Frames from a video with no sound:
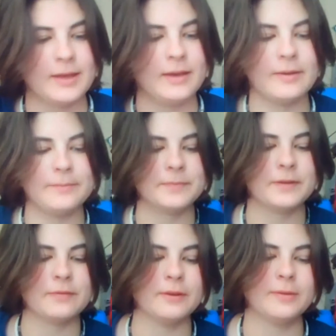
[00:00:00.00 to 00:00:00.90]
The
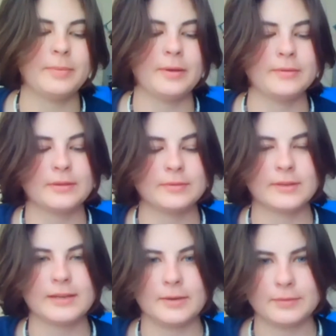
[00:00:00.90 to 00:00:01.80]
third pose I was
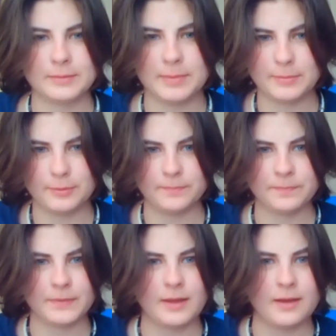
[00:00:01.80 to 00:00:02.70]
looking at was people
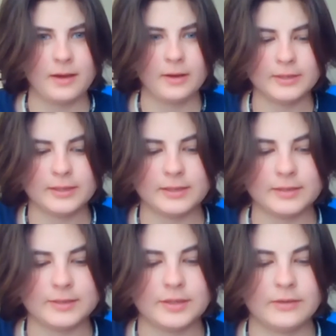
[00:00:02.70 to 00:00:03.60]
hugging
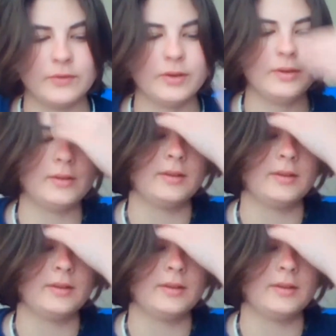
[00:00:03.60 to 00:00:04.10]
each other,